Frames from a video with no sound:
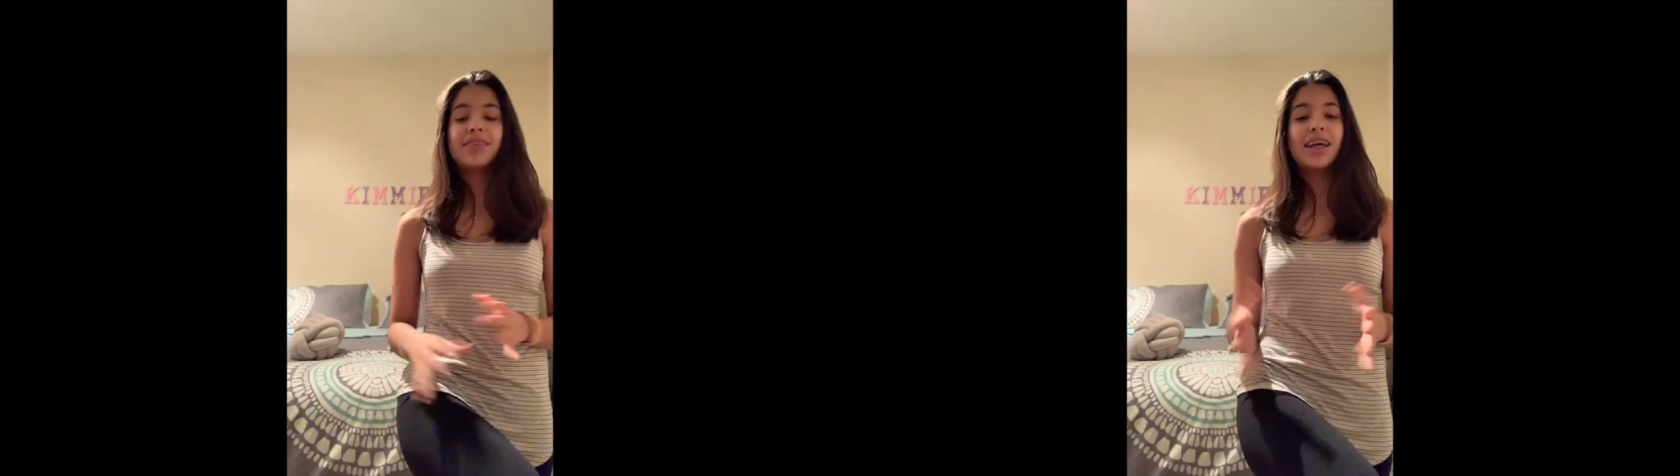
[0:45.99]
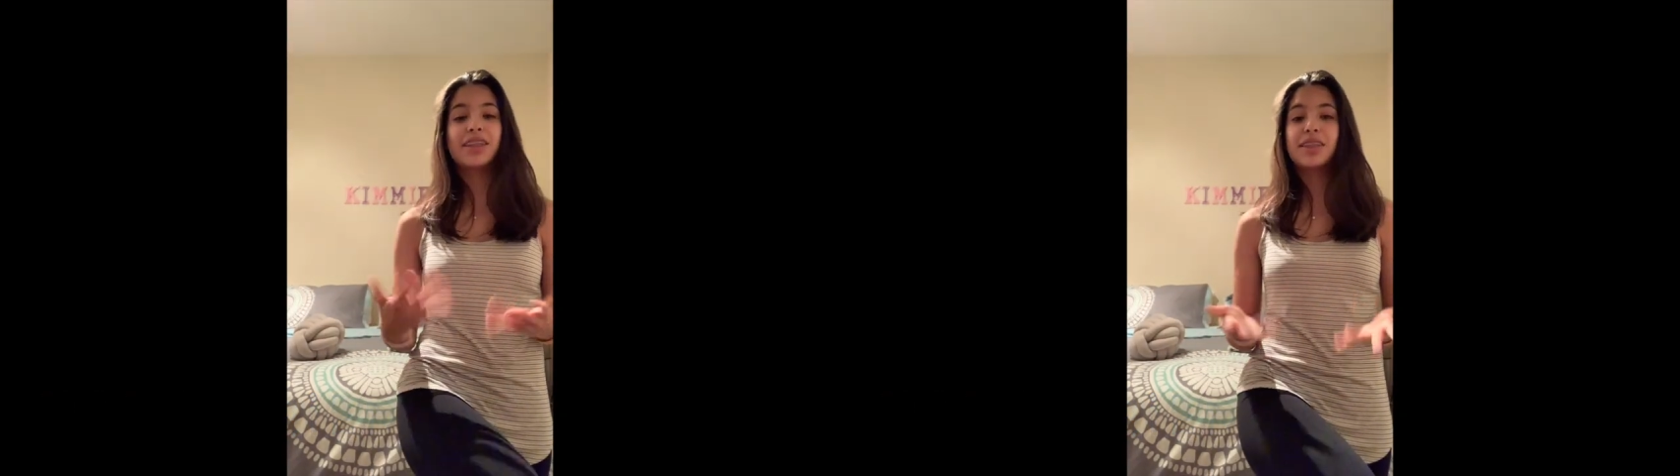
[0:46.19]

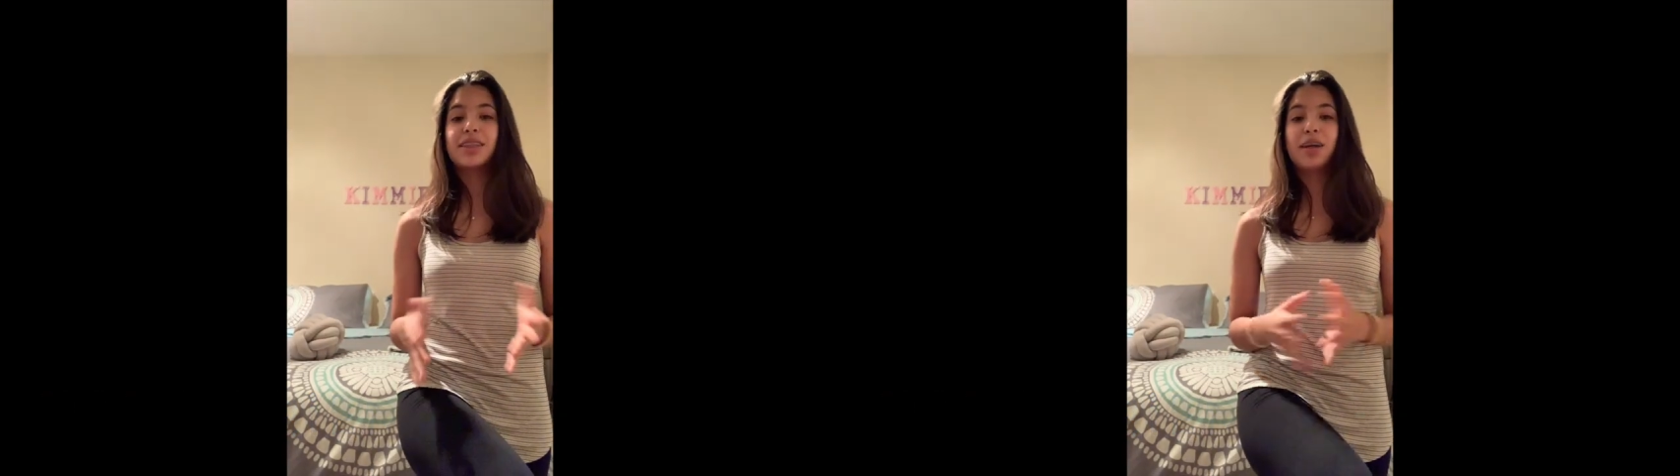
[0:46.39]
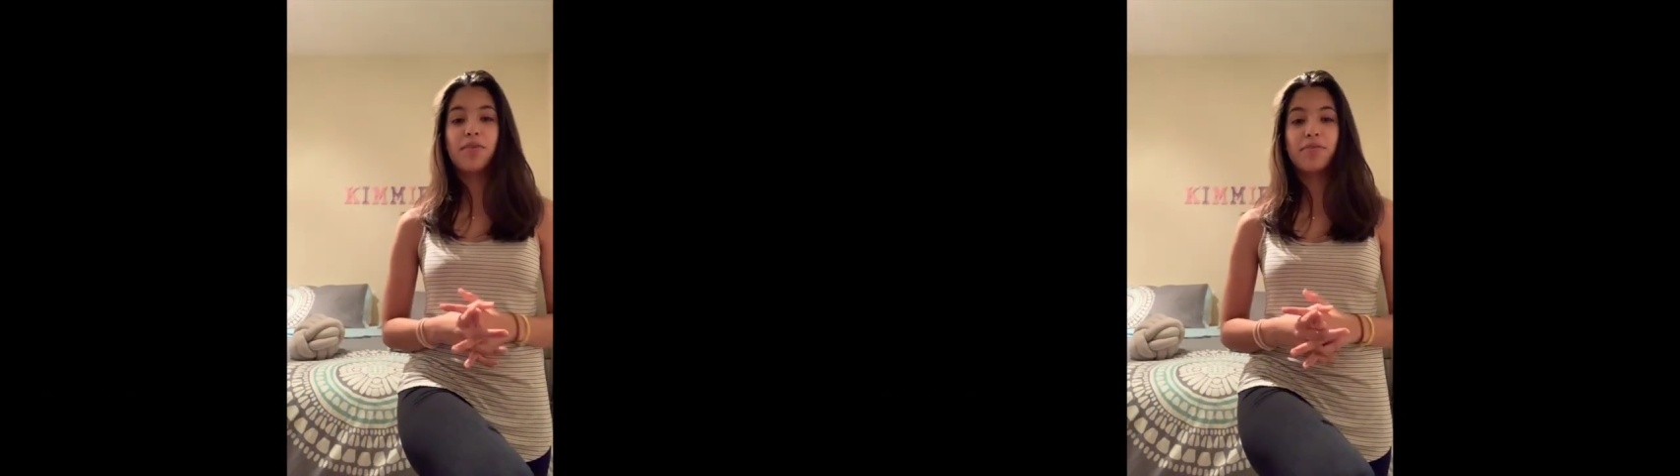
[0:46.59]
It's just
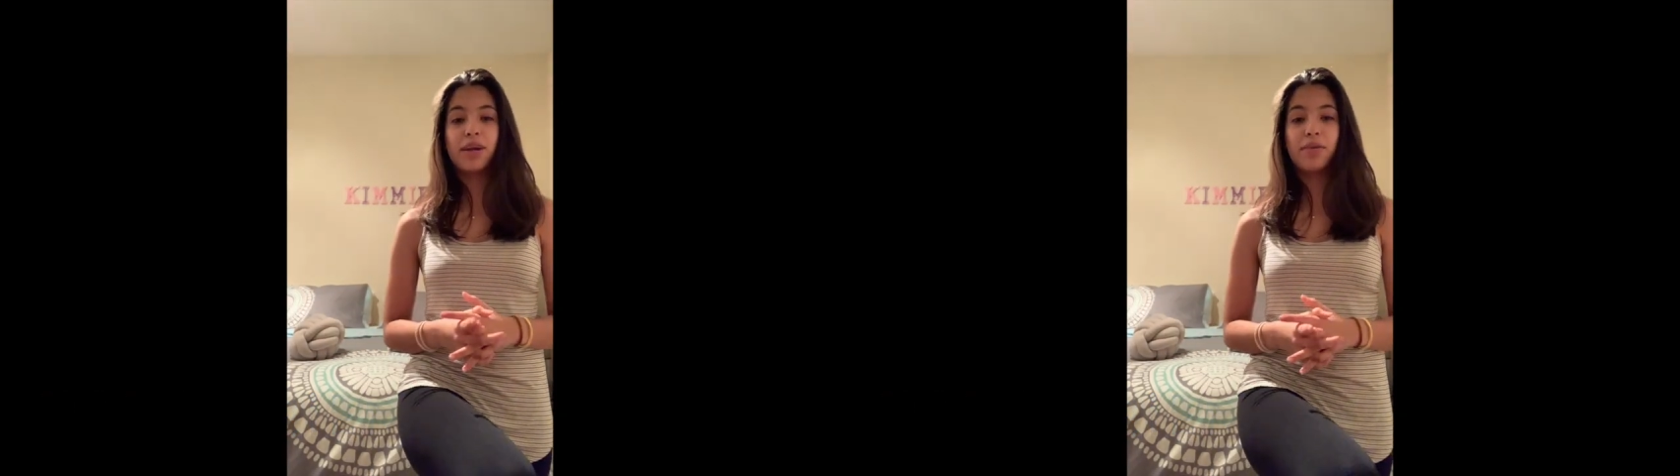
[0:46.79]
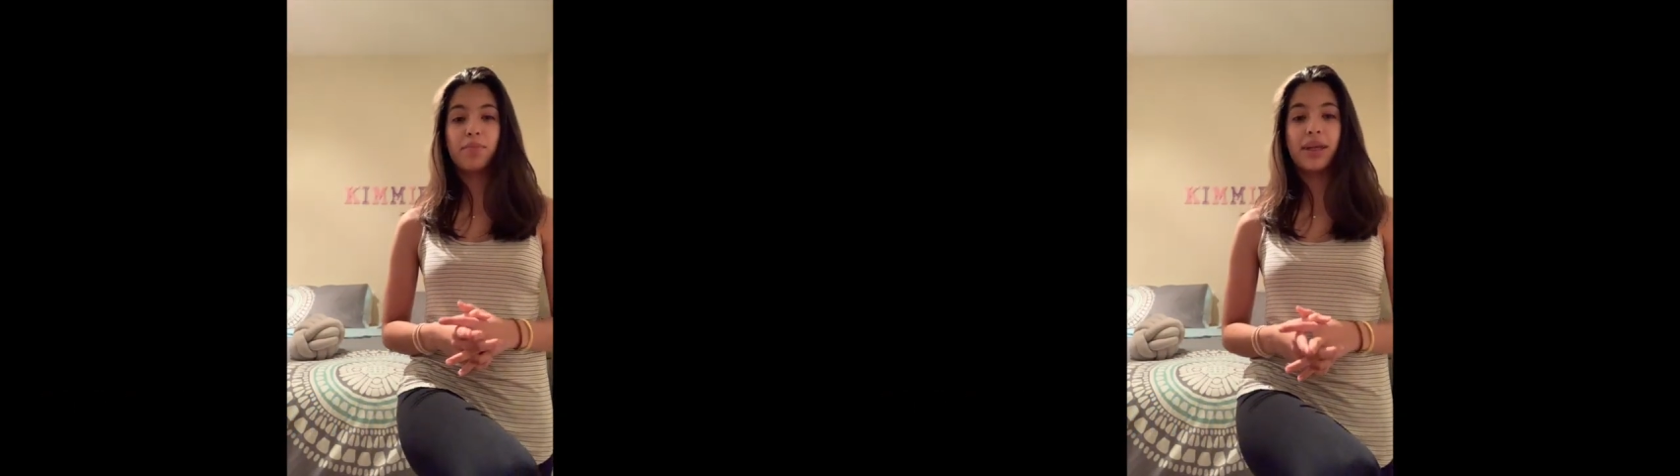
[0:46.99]
a
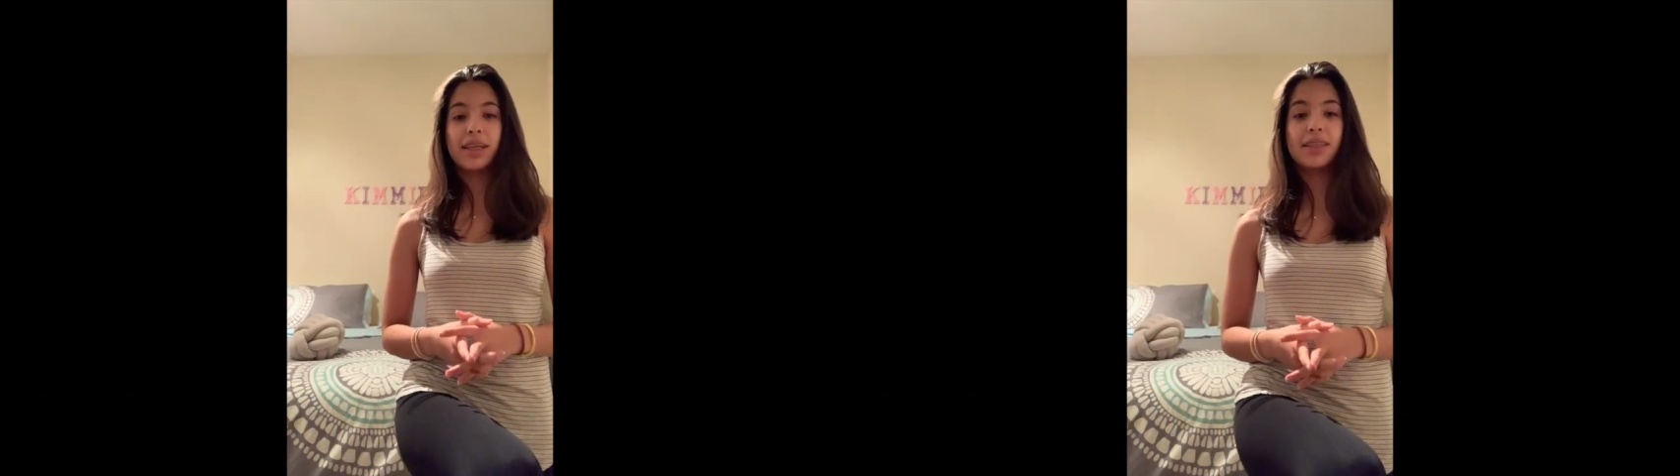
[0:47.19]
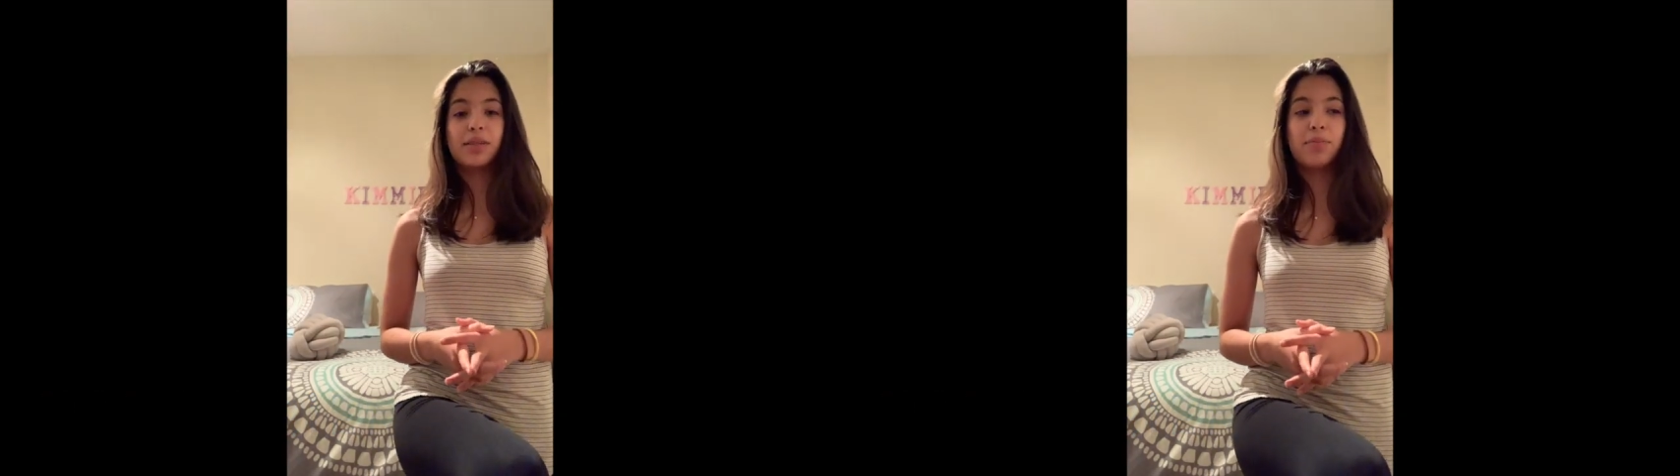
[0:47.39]
fun
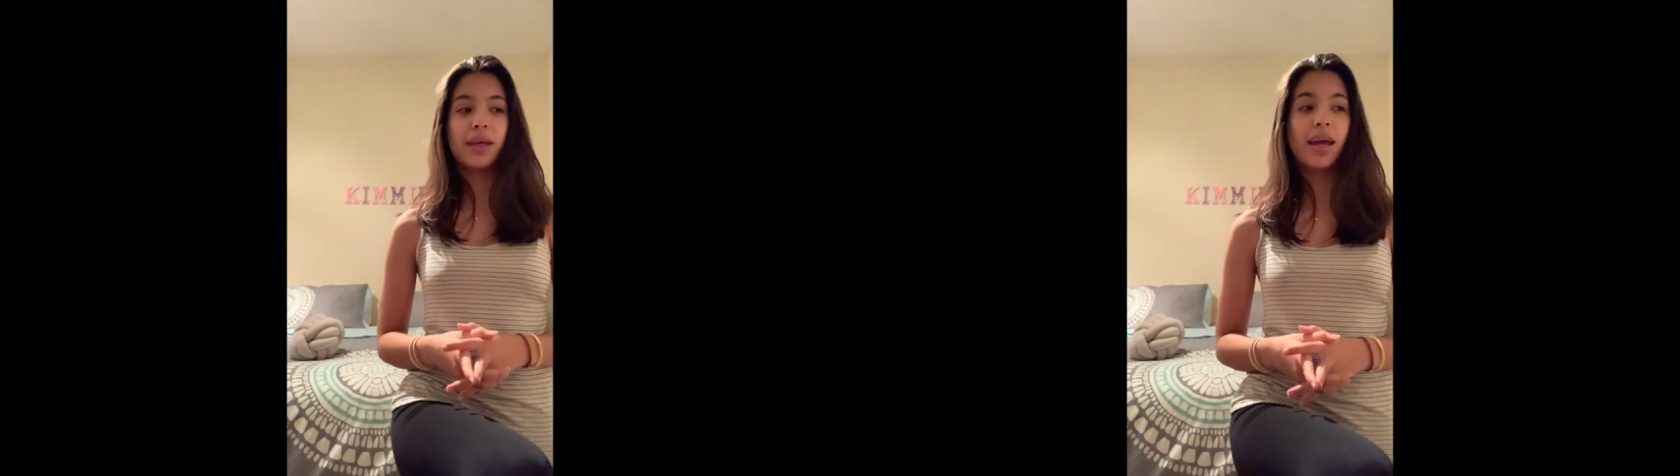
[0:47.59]
place to be.